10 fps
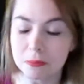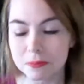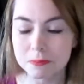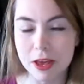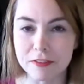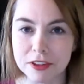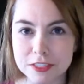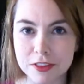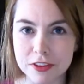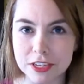benefits
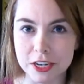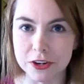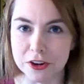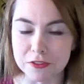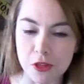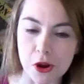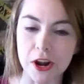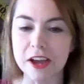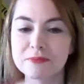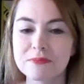of living down here in
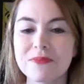Florida.